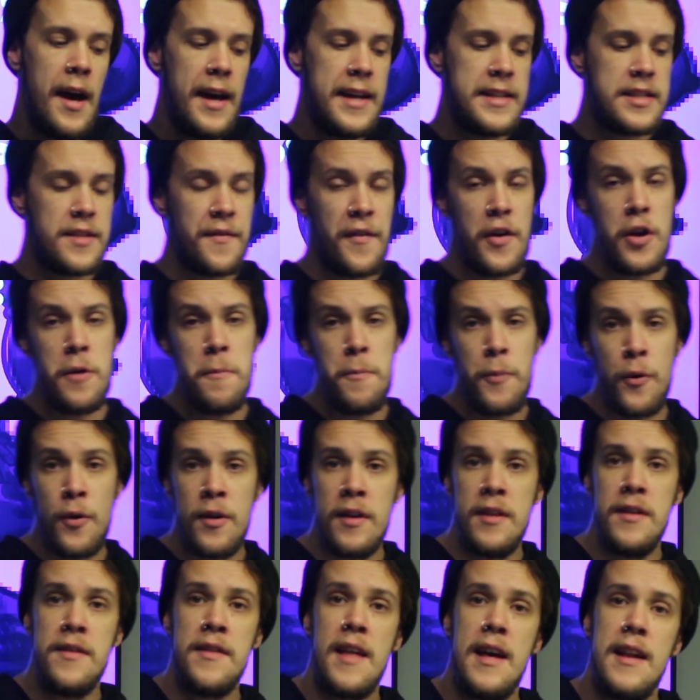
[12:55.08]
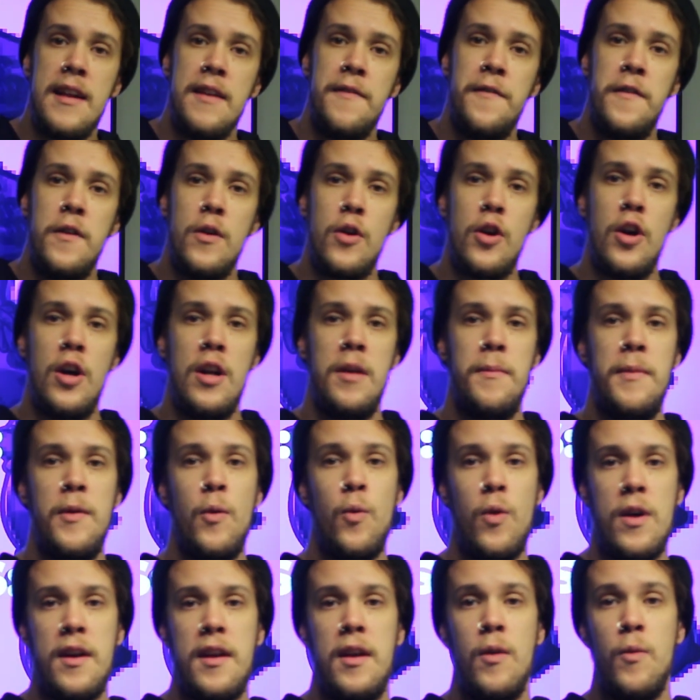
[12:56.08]
It's very important that if you're going to be
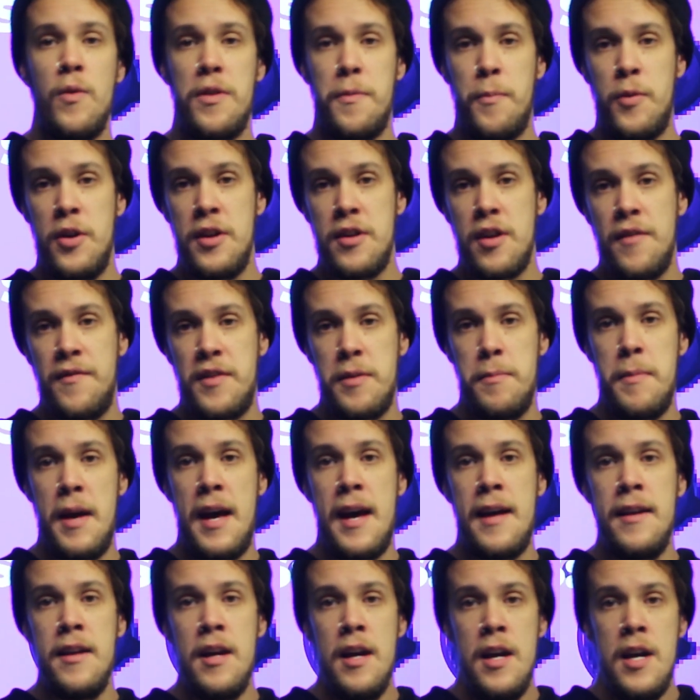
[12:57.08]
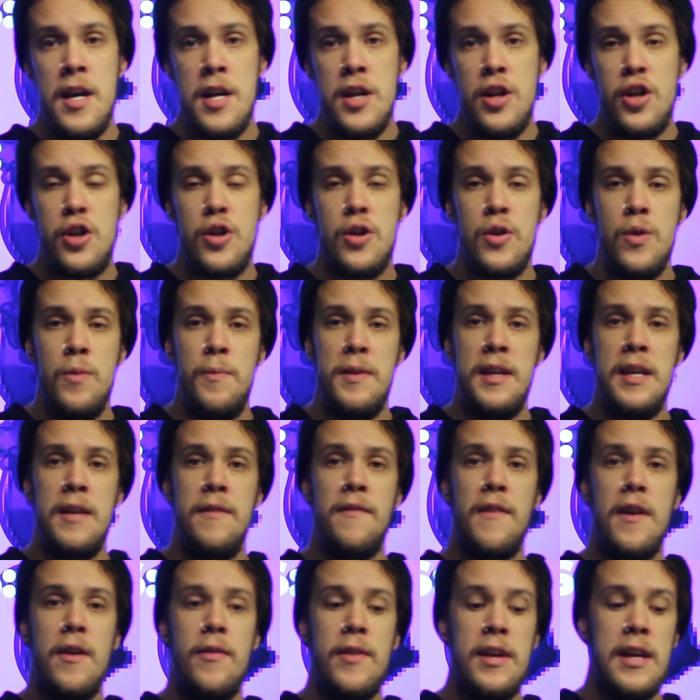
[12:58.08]
working with print on demand to be
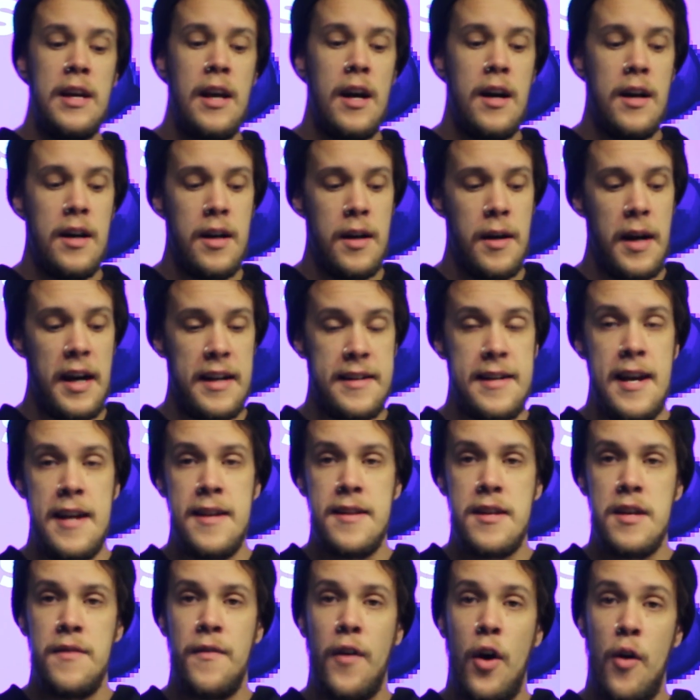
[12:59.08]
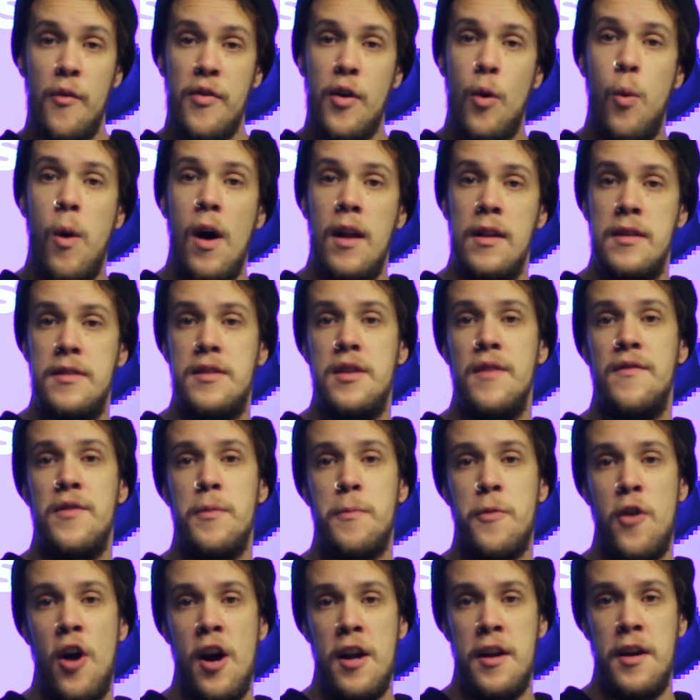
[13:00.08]
very attentive of the quality of
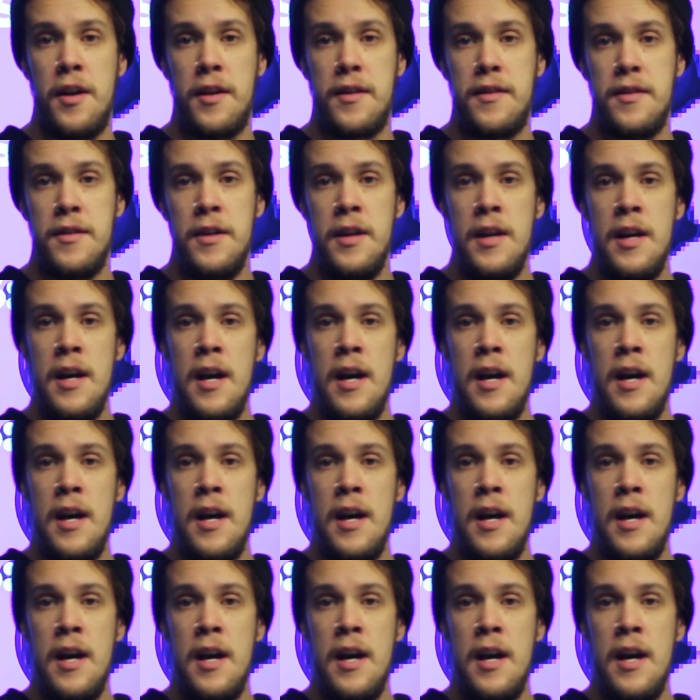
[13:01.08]
the product.